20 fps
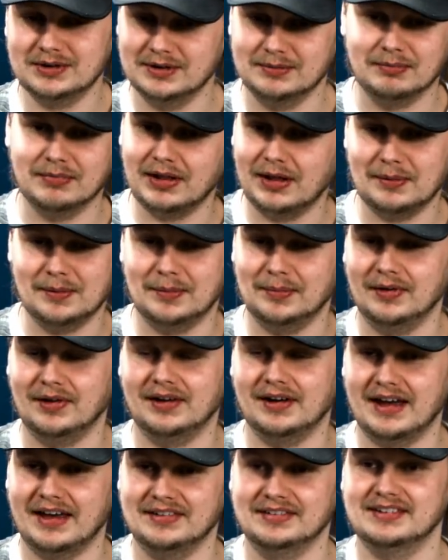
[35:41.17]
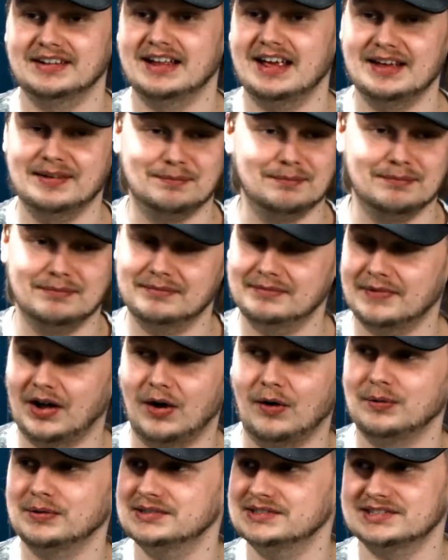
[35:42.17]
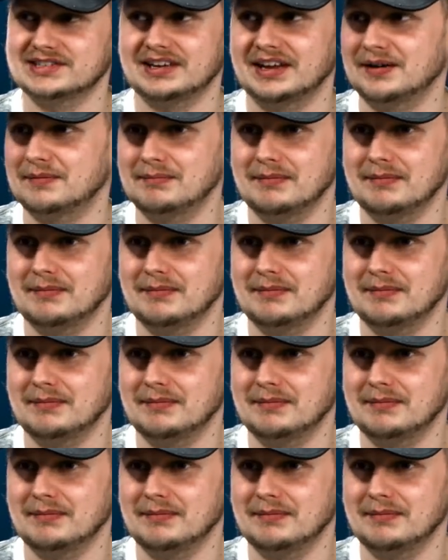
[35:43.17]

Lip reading: and blah, blah, blah. And it always like